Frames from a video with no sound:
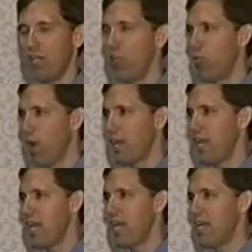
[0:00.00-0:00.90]
And you walk
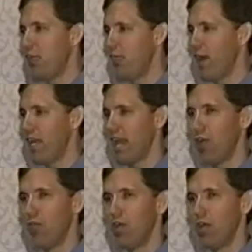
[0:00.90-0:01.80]
in and you find
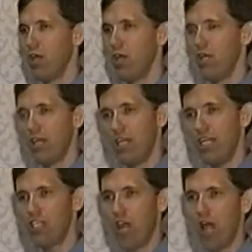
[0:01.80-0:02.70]
out that
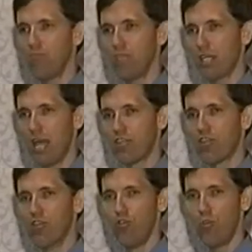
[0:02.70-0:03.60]
each object has
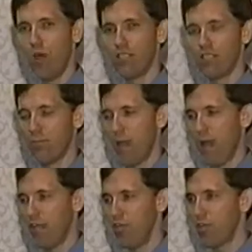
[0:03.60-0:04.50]
little nuances
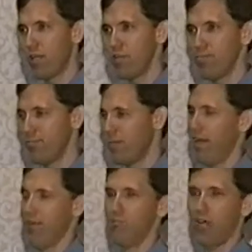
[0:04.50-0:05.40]
about it. You can, I
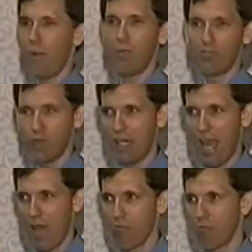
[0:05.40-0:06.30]
don't know, chop a tree
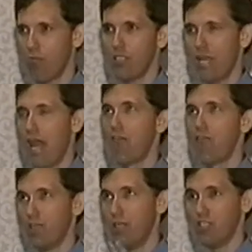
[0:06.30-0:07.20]
down, whereas now the
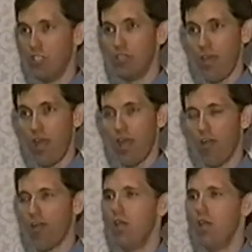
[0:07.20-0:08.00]
tree is just there.